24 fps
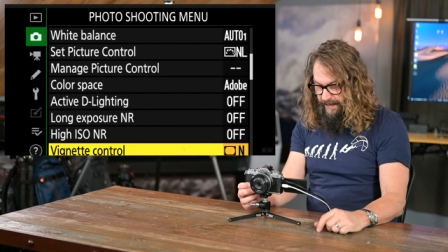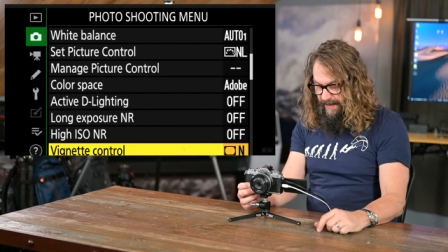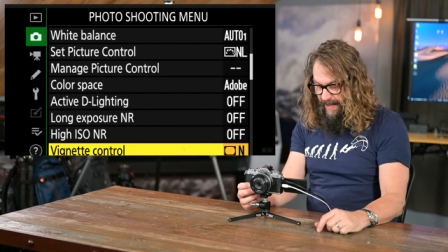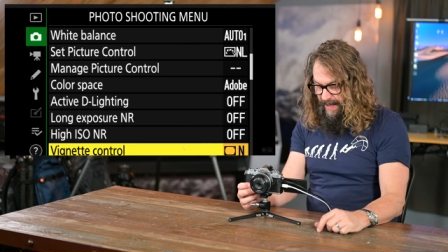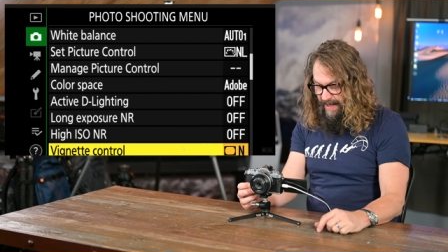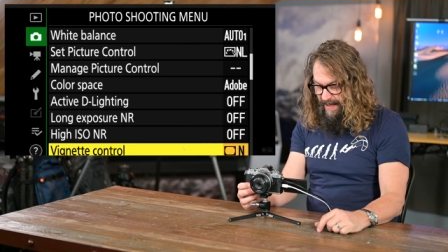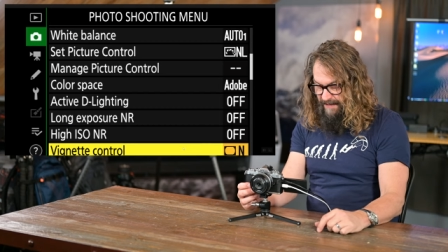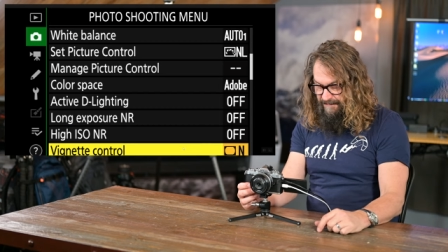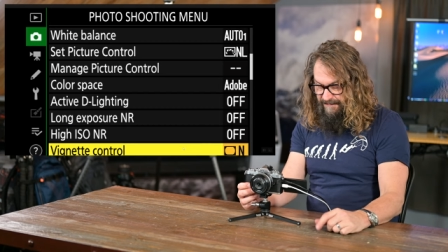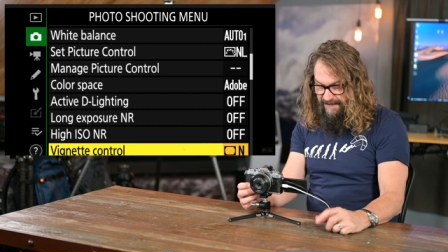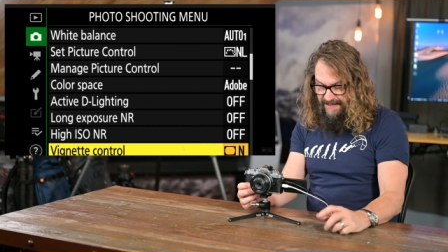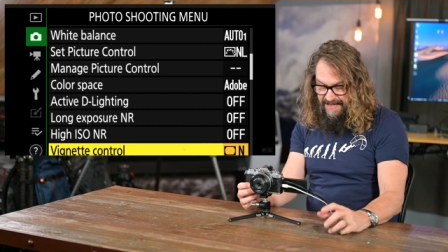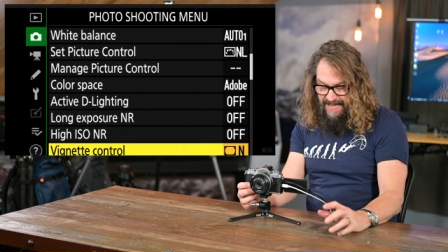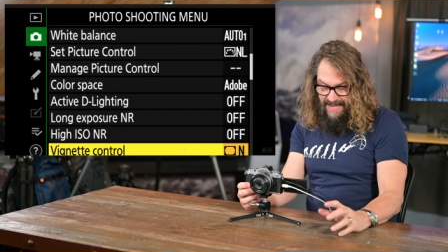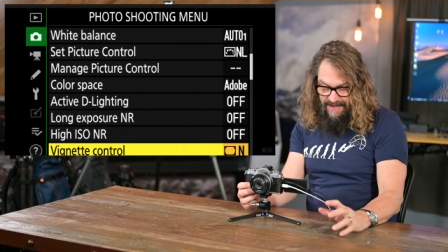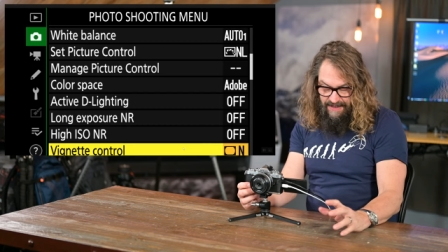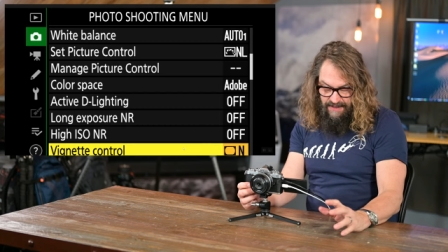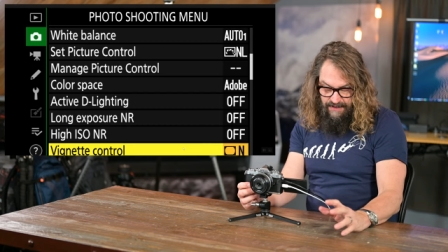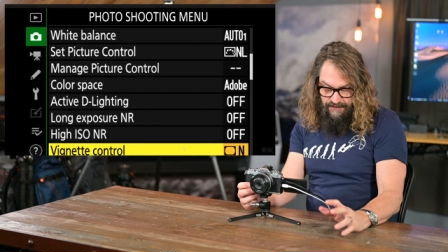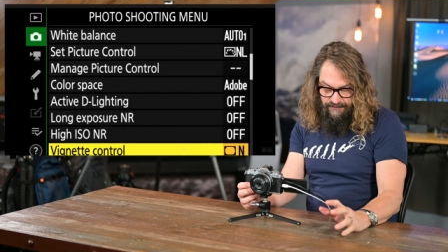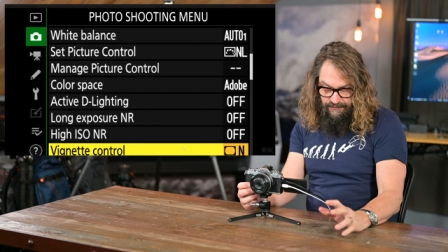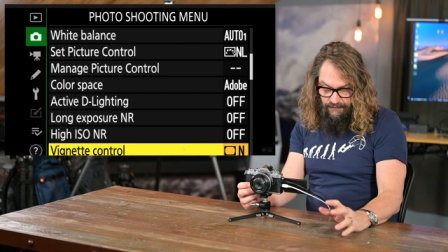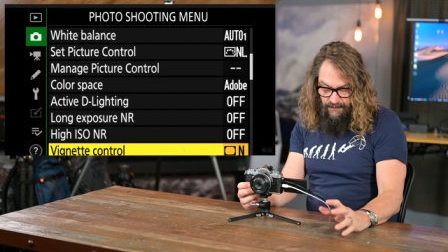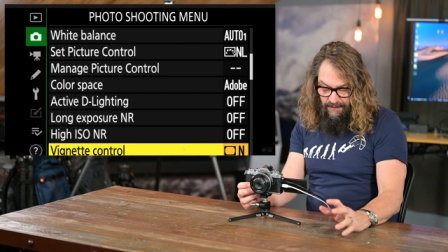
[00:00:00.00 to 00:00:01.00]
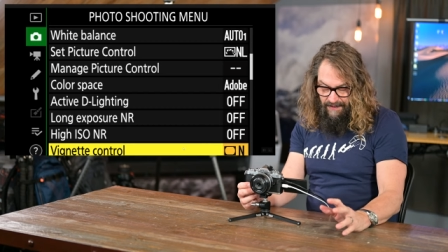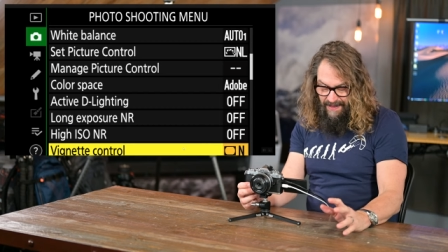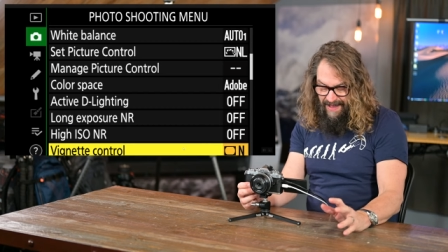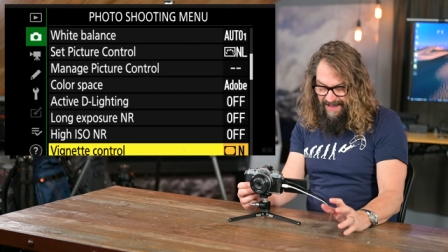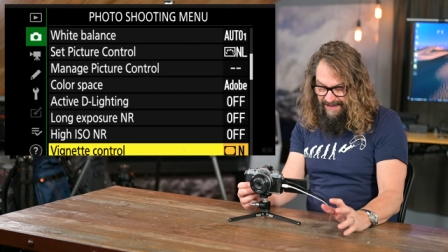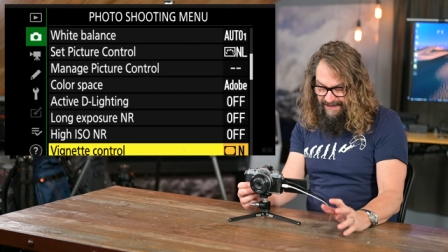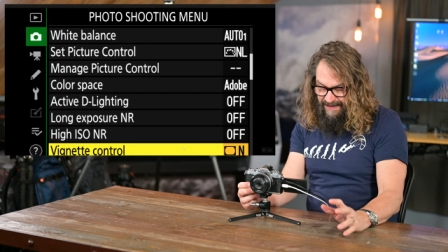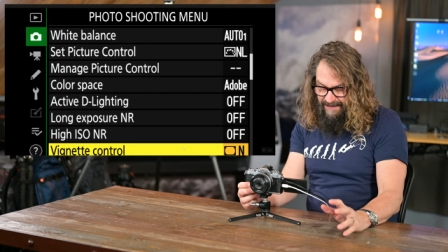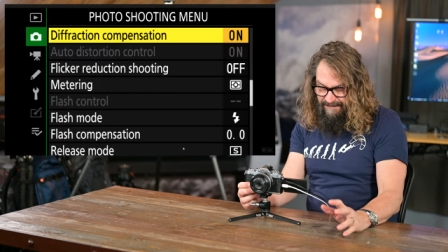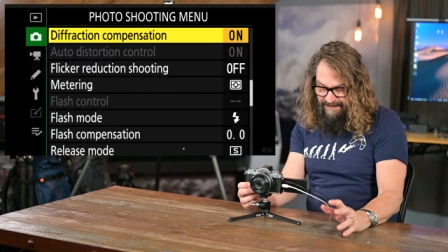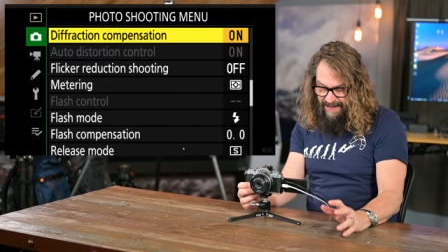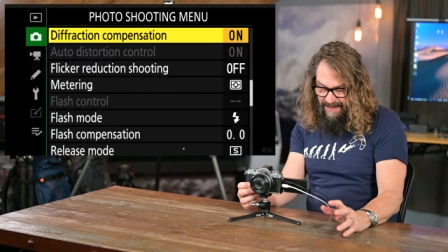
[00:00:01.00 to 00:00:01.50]
Uh, vignette control,
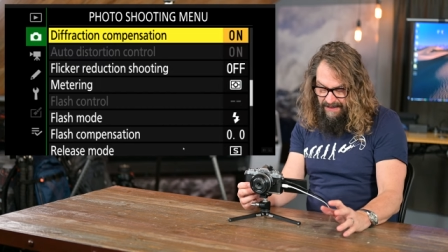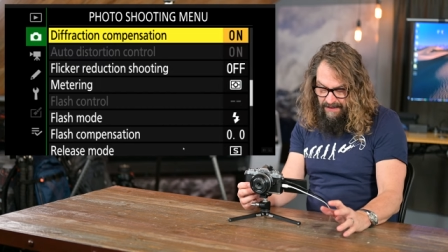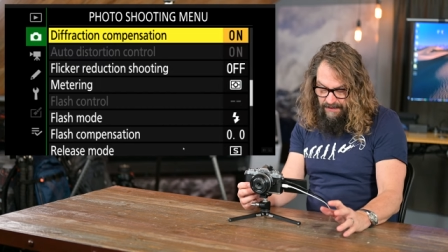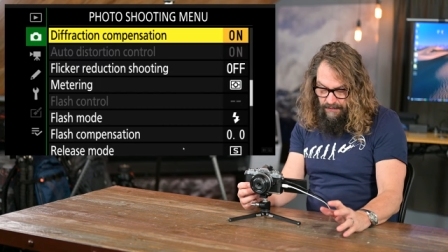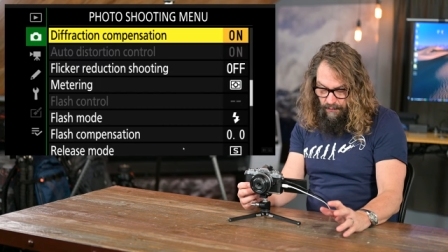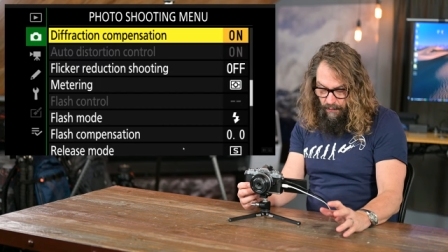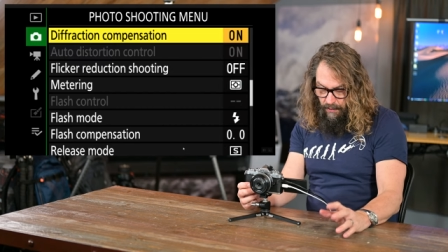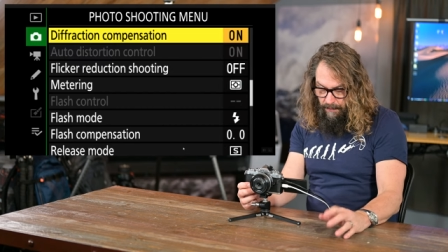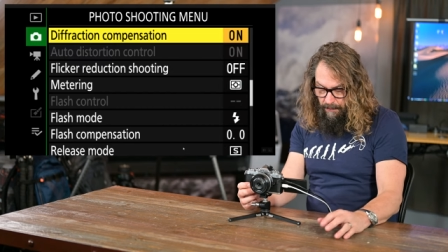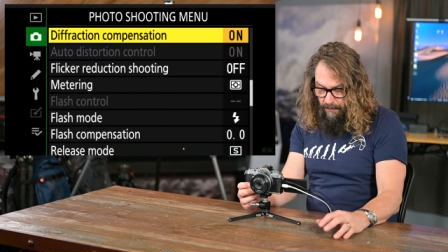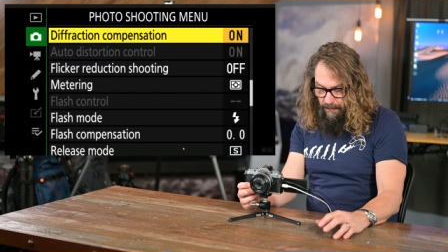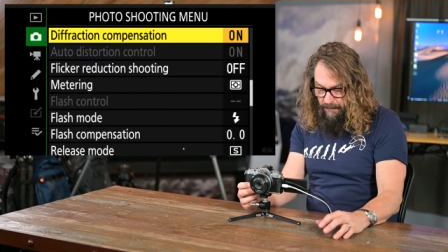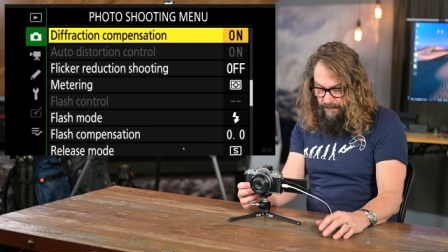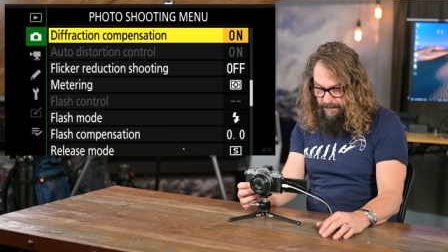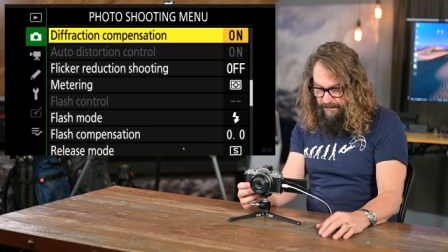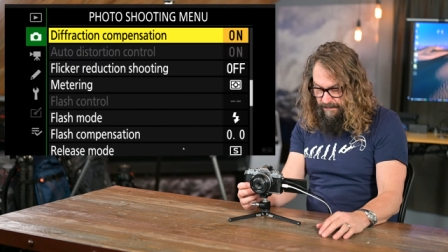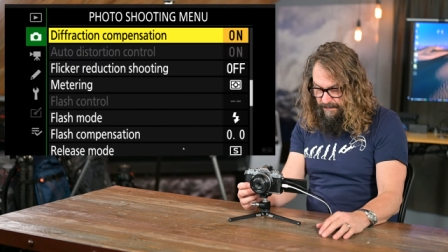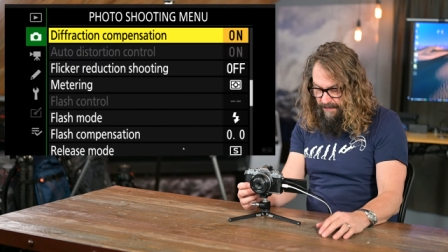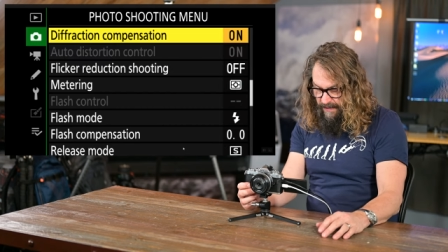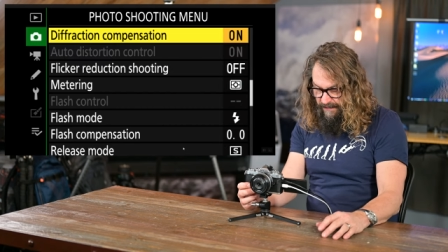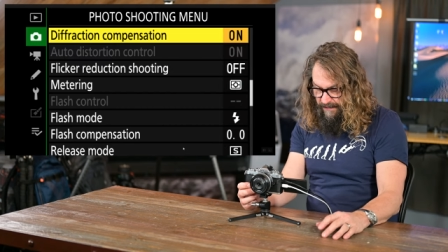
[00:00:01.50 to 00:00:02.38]
I leave that at normal.